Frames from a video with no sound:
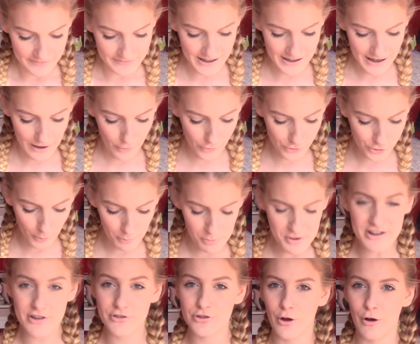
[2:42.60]
then I also
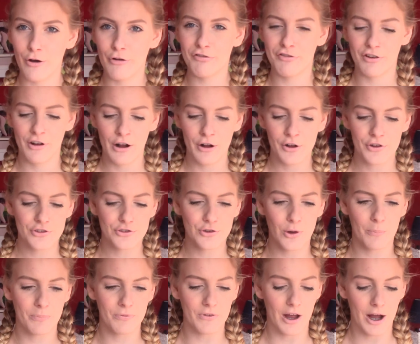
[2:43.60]
printed off
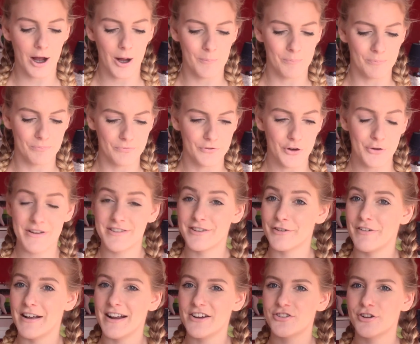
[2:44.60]
some the
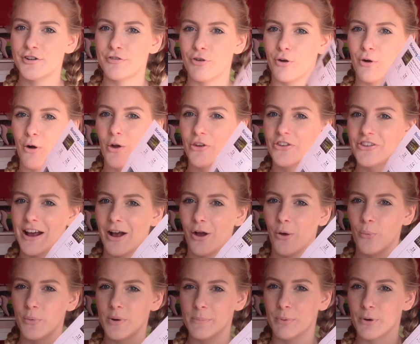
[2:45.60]
reservation for a hotel
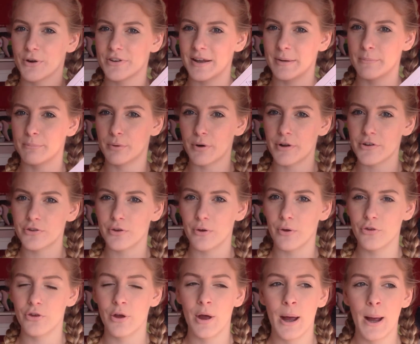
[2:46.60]
we booked in
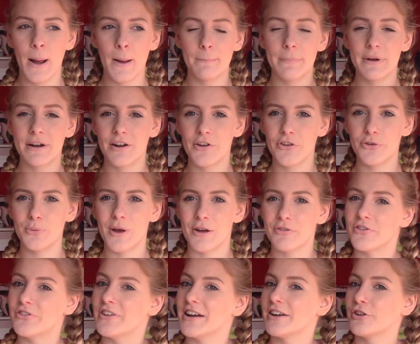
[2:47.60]
Brussels, because we have
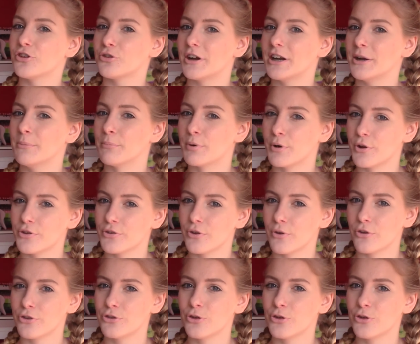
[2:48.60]
to take the train in Brussels.